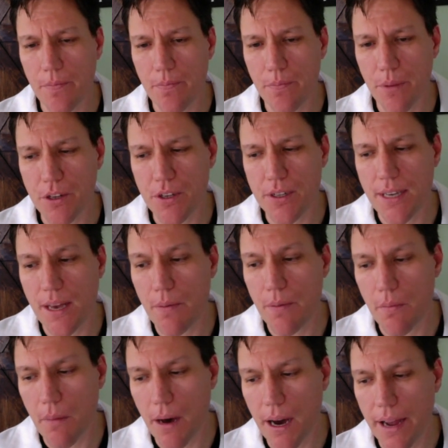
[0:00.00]
But just keep
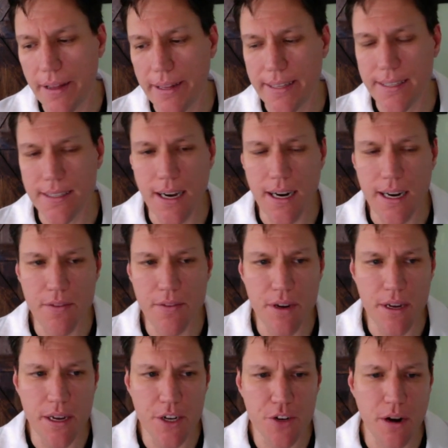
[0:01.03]
in mind, that's not even
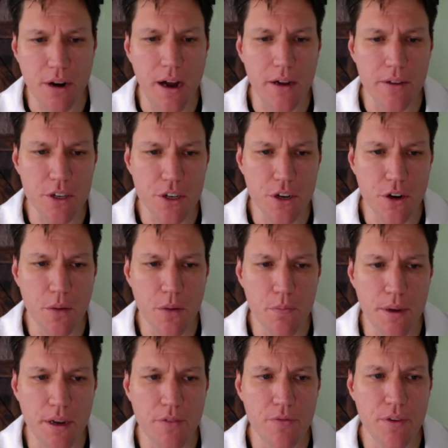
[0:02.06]
a trial to show a
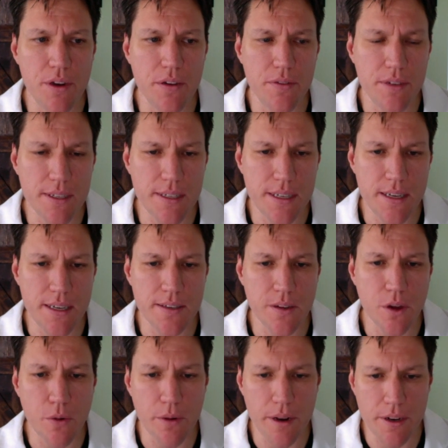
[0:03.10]
benefit of disease
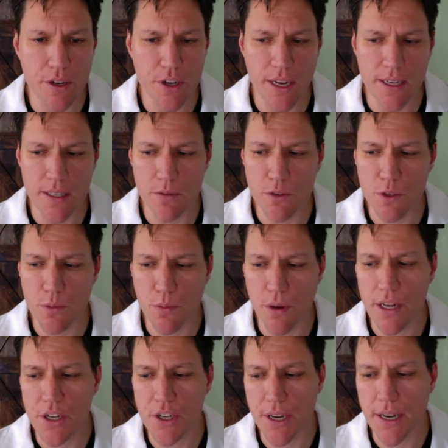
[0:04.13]
lowering chance of
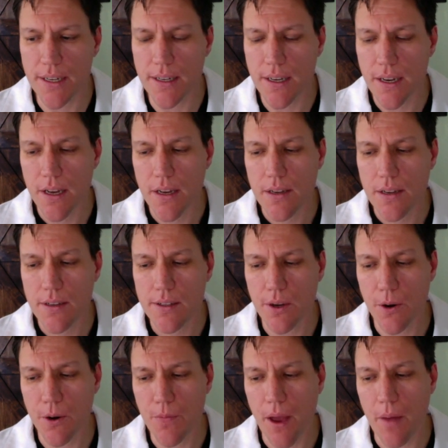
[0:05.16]
spread yet.
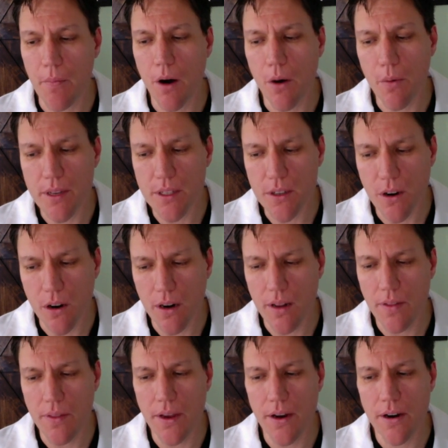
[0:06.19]
So I'm always
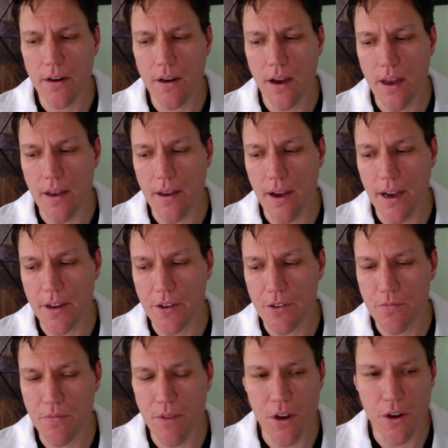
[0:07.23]
guarded there.
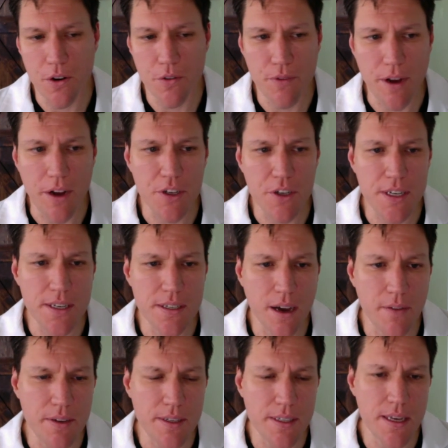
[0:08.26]
Fauci is
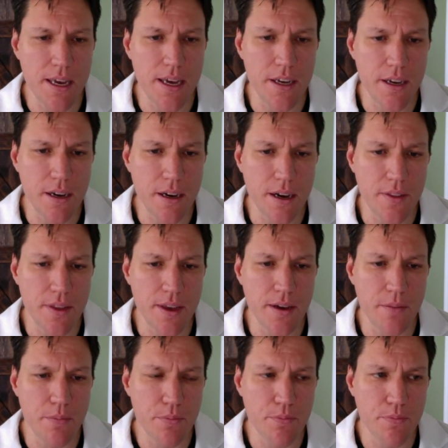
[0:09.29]
obviously I think
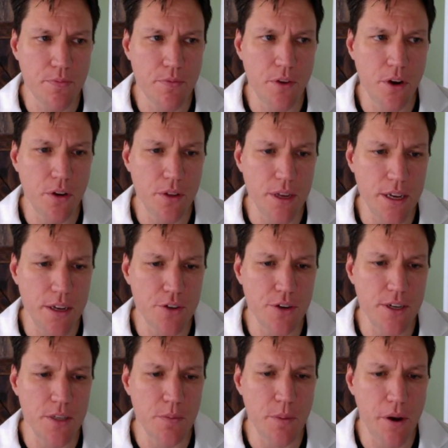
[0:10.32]
a fairly
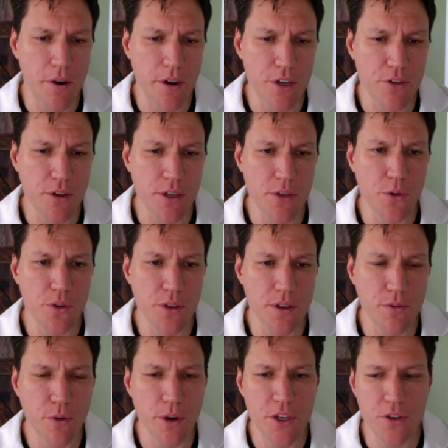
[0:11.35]
transparent and trustworthy
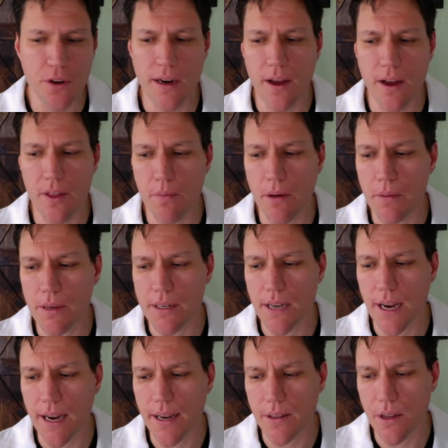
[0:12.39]
voice right now in the public
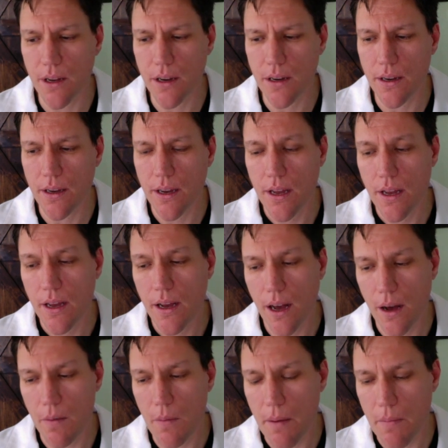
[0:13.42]
dialogue.
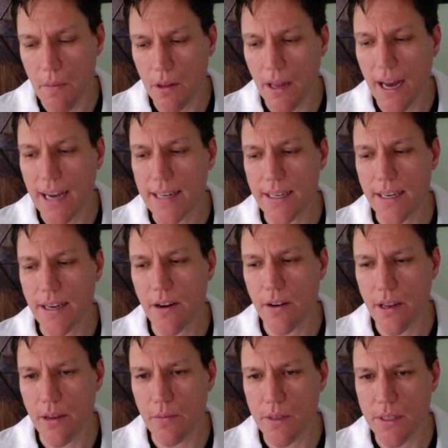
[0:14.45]
I'm glad to hear
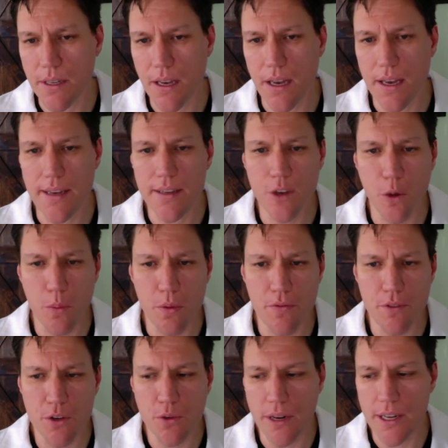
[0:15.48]
him say he's hoping
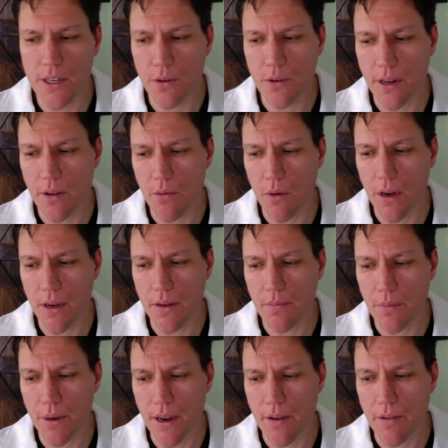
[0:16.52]
for 2021,
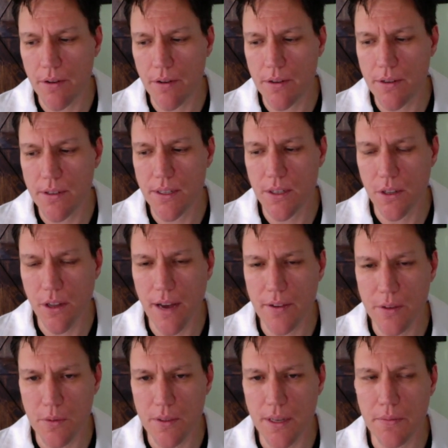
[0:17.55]
but I would still have
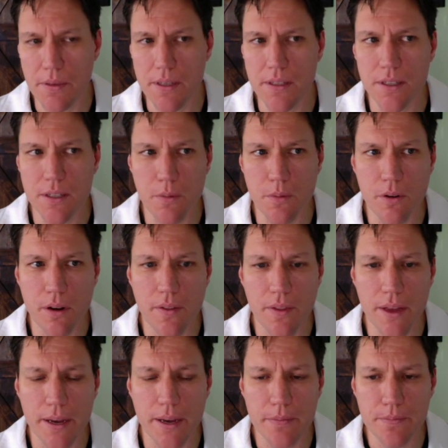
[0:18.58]
some skepticism around
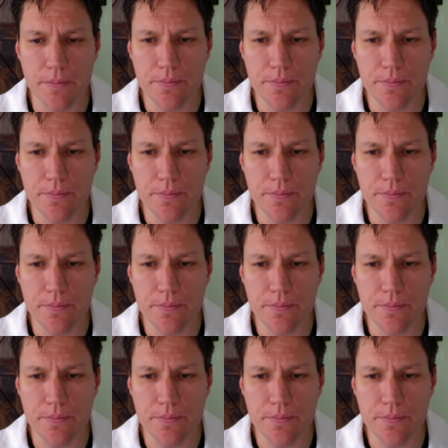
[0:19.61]
that.